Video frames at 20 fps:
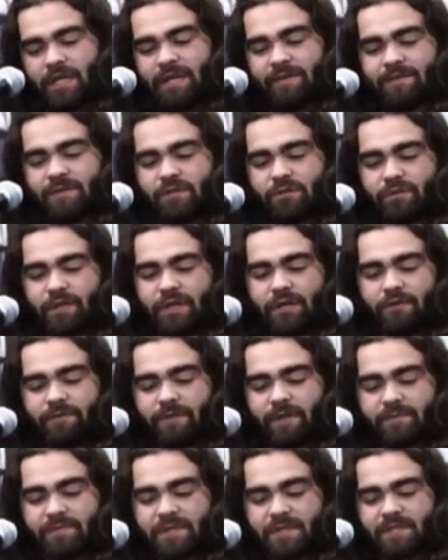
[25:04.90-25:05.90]
Even doing heel
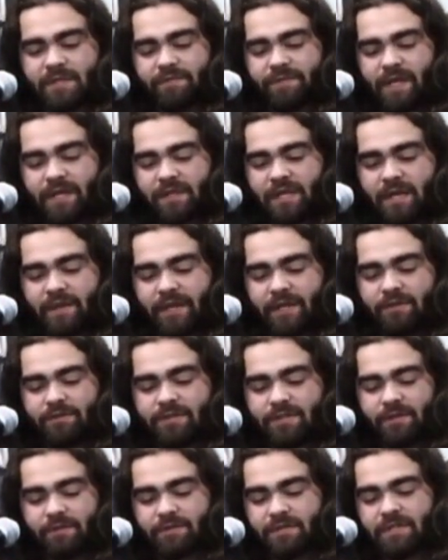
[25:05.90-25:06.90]
flips and stuff like that, like you
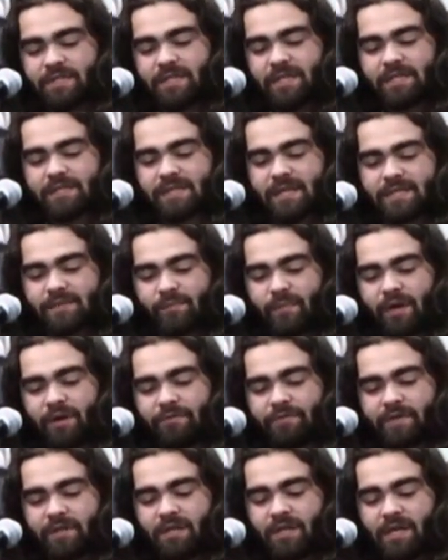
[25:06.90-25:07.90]
still see it says
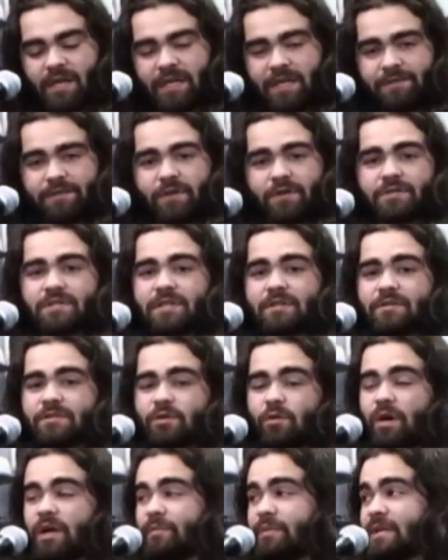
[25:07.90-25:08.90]
Melvin, even though you see there's
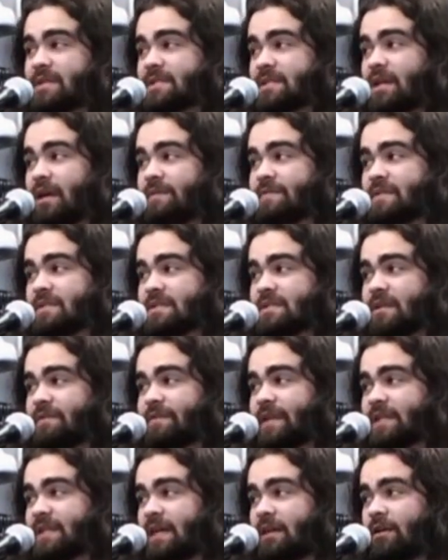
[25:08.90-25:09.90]
quite a bit of scuffs and stuff
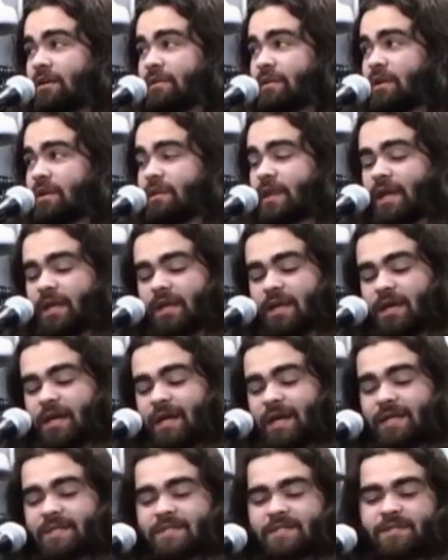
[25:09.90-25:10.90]
like that on there. Like
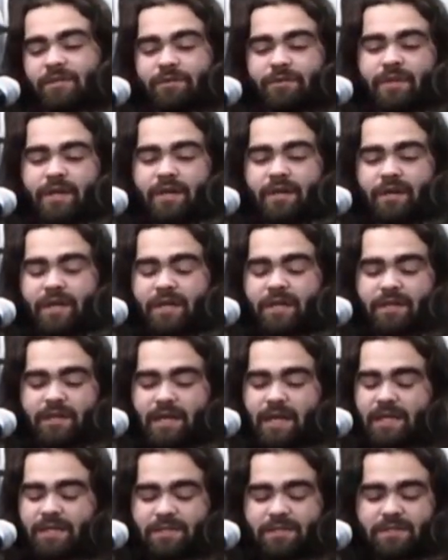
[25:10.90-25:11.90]
it's still there, and
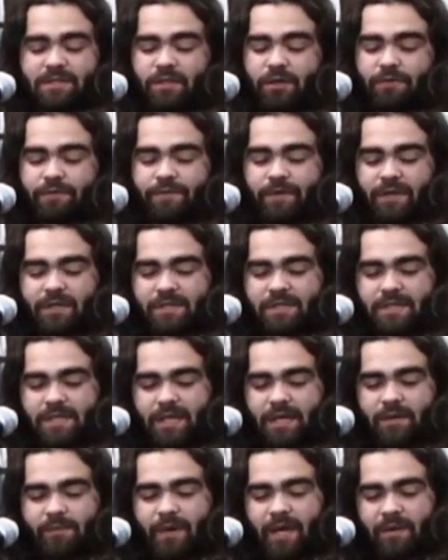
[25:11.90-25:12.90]
it's so freaking
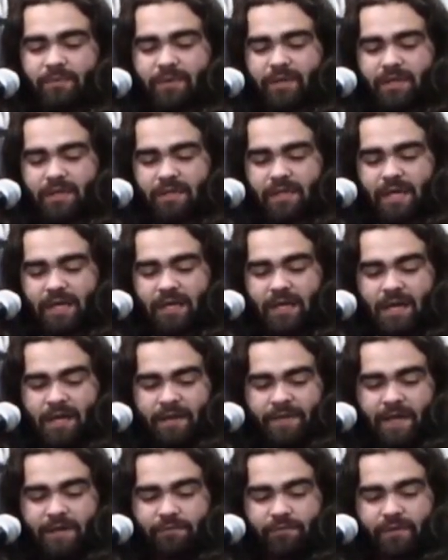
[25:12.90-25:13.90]
sick in my opinion. Like
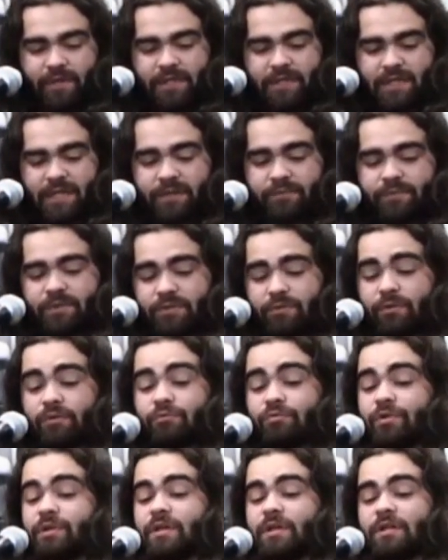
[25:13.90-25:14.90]
they really did do a
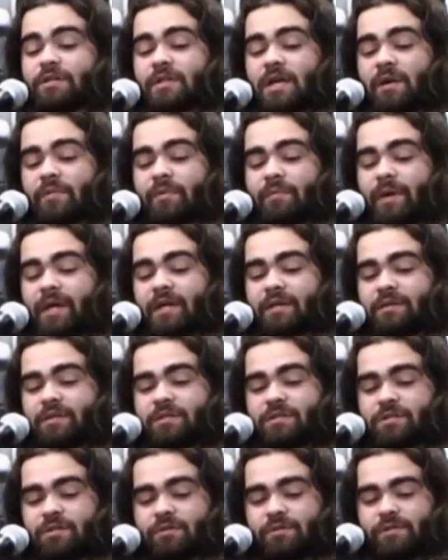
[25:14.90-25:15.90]
really good job of making
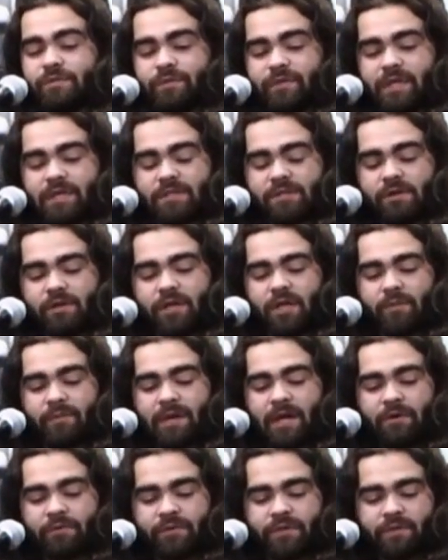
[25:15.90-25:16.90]
these shoes when they started
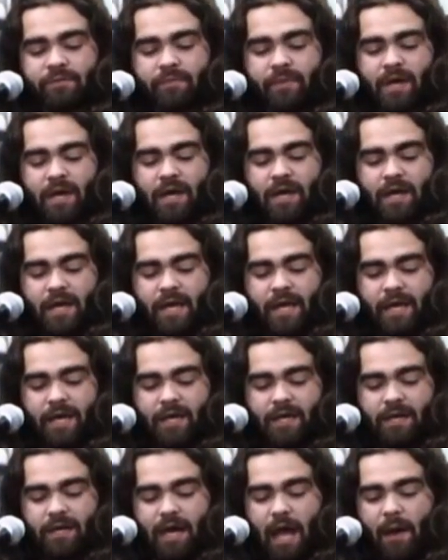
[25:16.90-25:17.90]
coming out with them
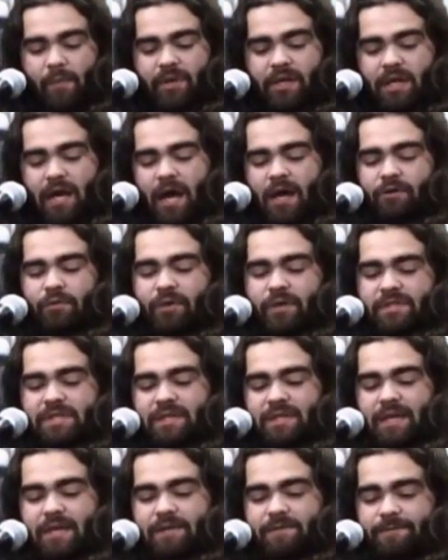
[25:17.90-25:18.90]
and I mean, I don't want to
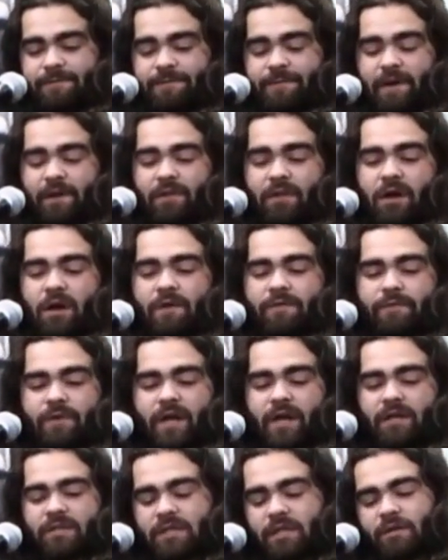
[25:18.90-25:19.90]
say they fell off,
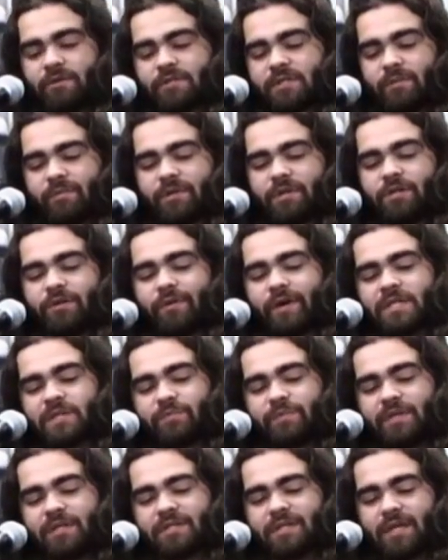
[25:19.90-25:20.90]
right? Because I know some of the new
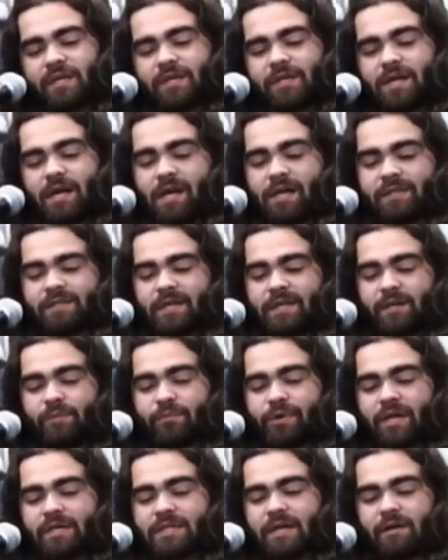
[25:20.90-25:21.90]
SBs they tend to
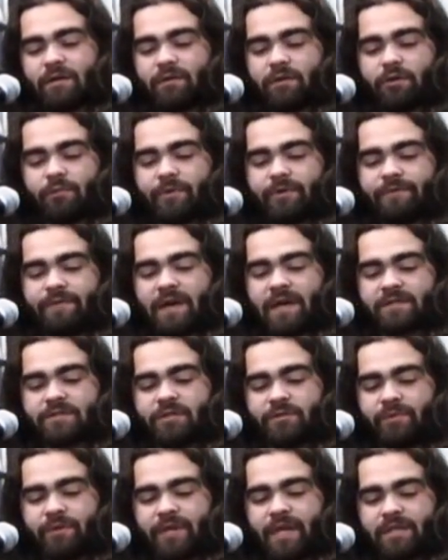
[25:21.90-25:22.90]
break down a little bit
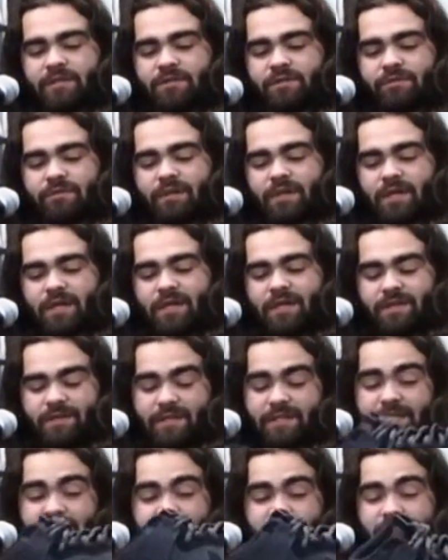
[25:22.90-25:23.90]
faster. But like, dude,
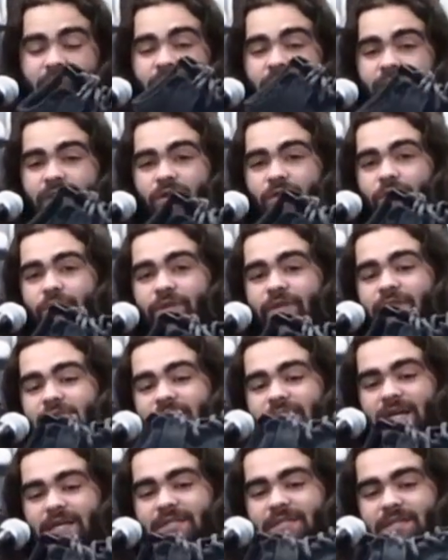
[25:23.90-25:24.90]
this is literally holding the
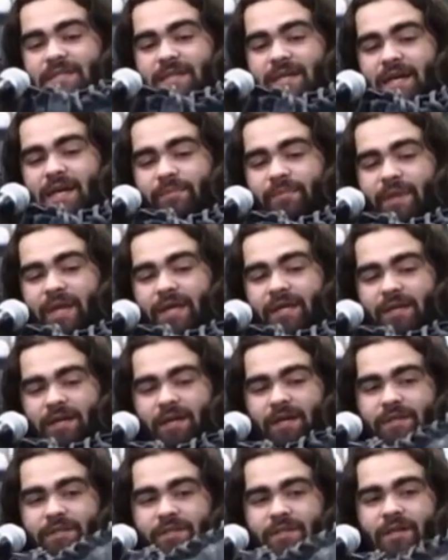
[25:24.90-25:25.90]
test of time. Like
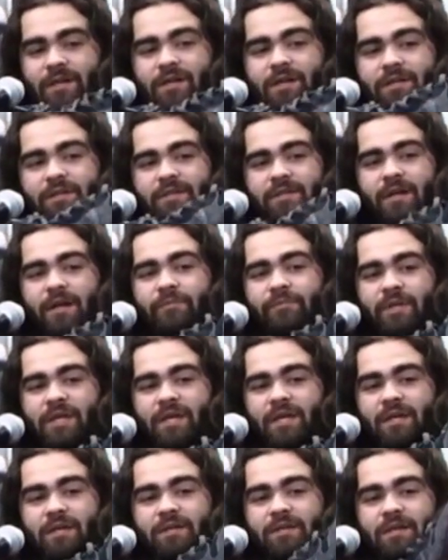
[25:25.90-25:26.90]
a young dumb
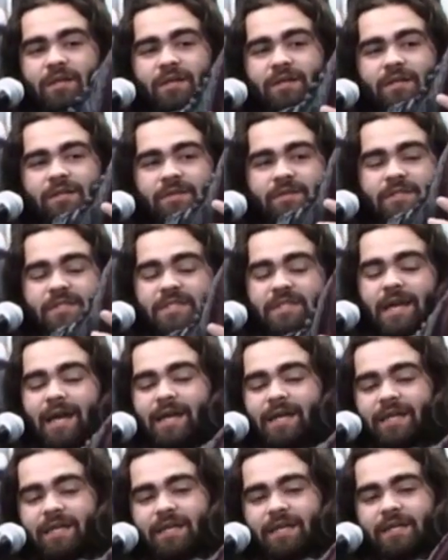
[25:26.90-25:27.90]
kid
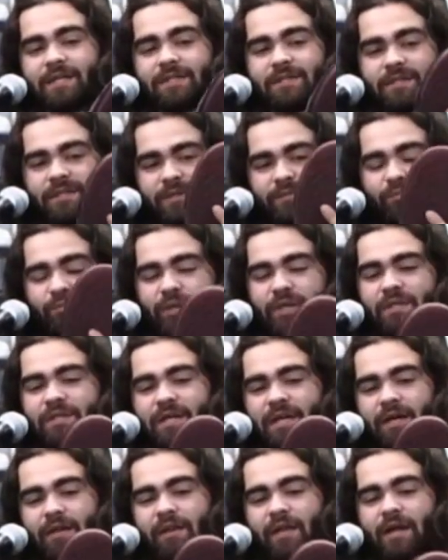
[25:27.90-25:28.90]
skating it, beating
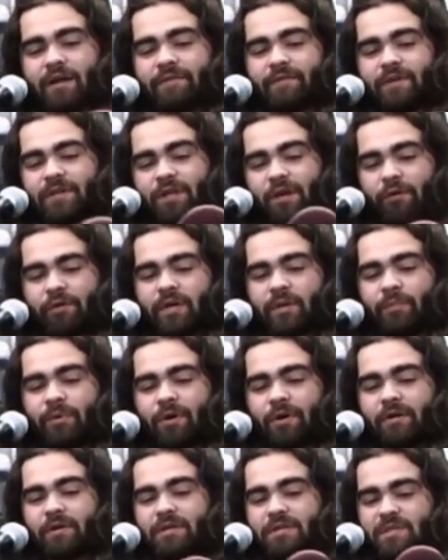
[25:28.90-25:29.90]
the hell out of it, going to
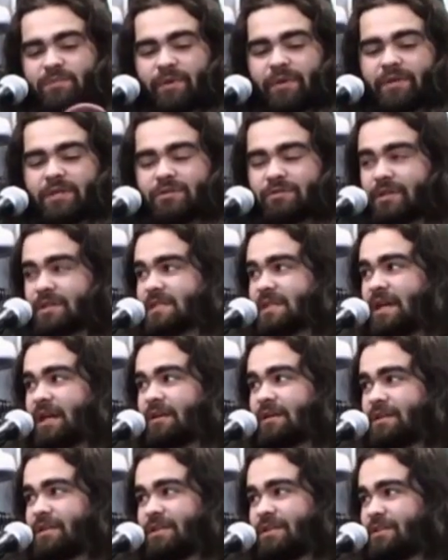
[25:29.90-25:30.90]
parties, spilling drinks out
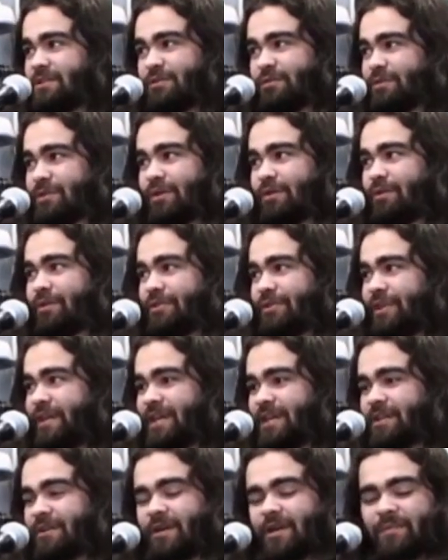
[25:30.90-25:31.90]
on it, doing the yeah, whole yeah.
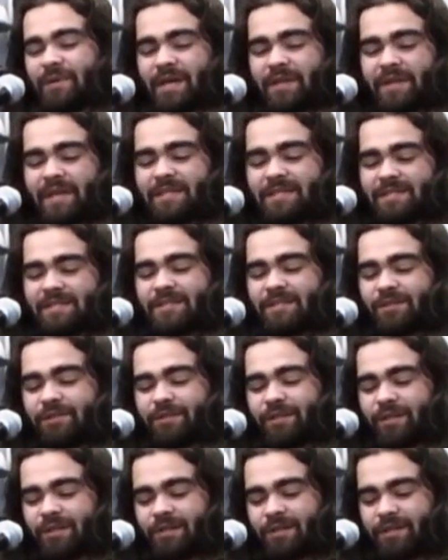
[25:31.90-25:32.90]
thing. You know what I mean? And they still
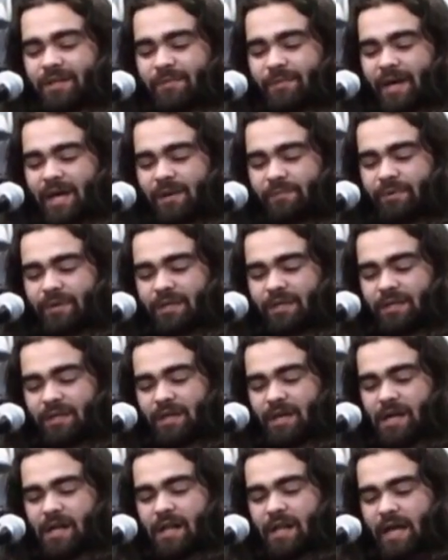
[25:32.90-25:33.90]
look good, in my
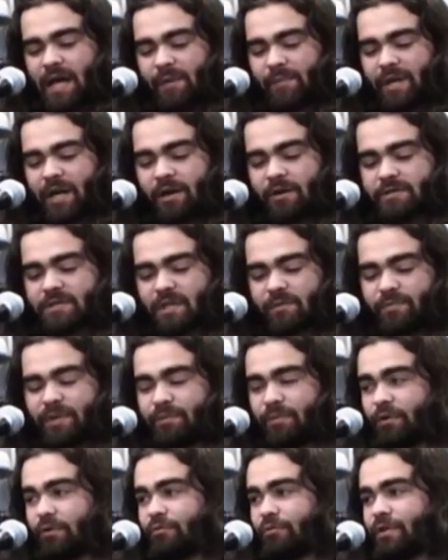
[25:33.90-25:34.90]
opinion. I mean, I know some
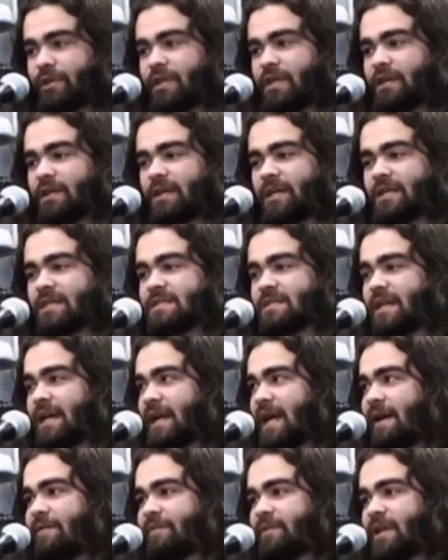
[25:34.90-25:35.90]
people are really against
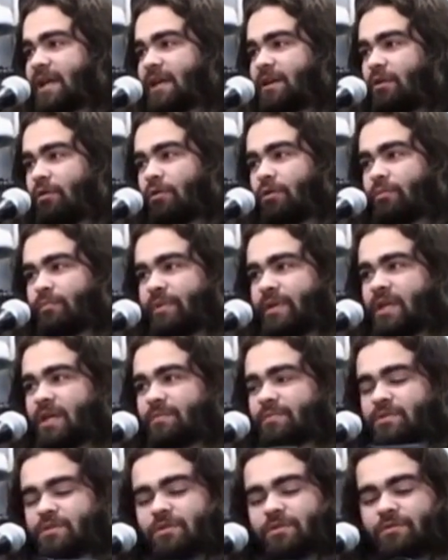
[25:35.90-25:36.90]
like having like an old beat
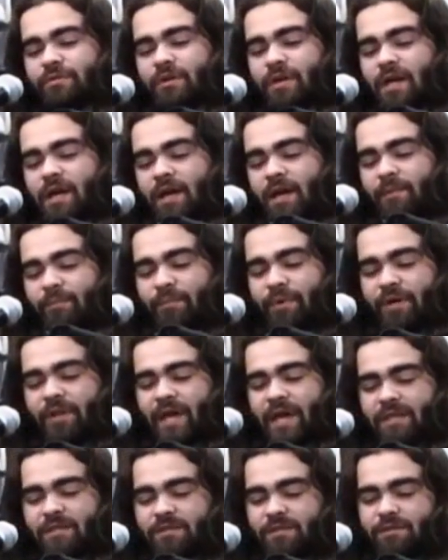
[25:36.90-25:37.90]
up shoe, but
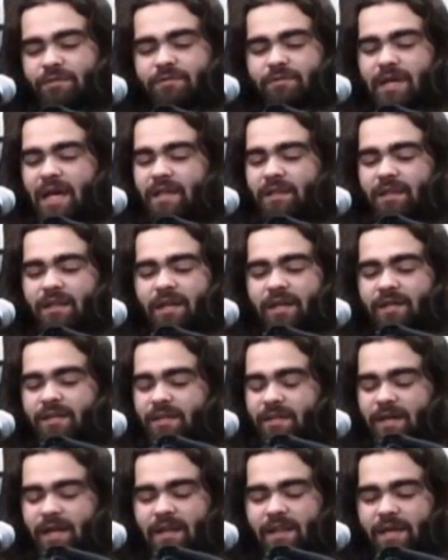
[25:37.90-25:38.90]
like, dude, I
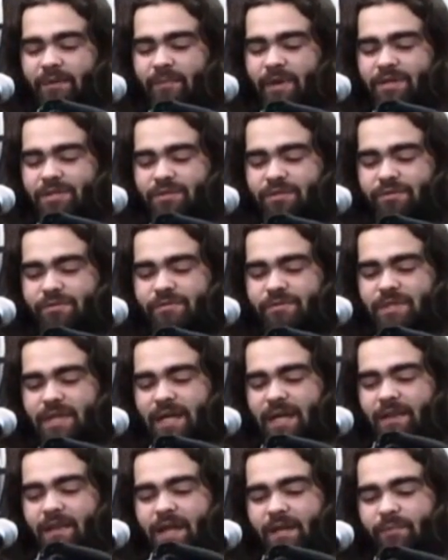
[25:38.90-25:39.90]
like I like my shoes.
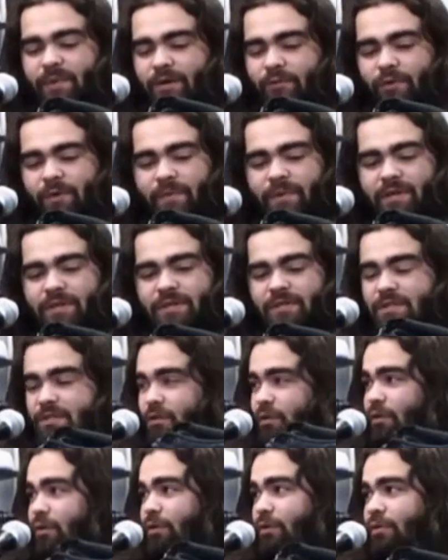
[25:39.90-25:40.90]
Like I like my women just
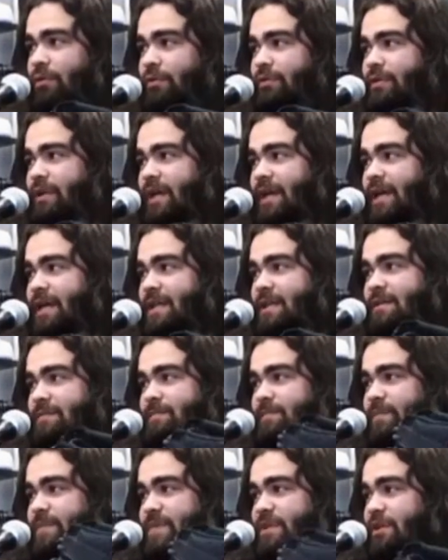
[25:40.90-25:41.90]
old and
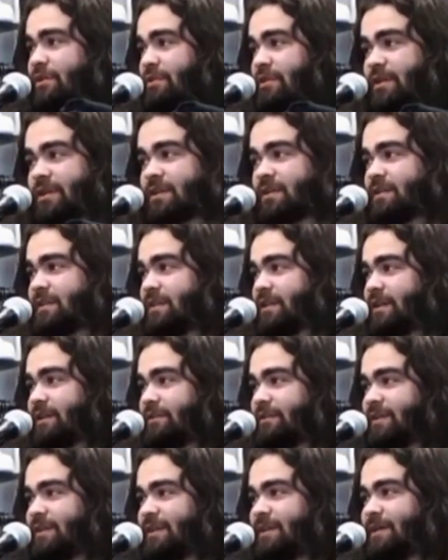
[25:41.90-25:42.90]
dirty. You know?
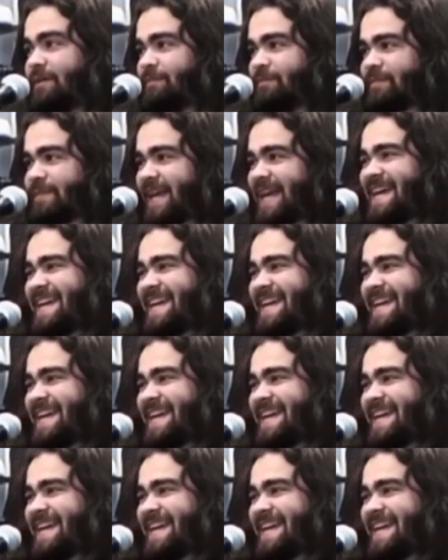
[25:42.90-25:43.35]
Oh, okay, yeah.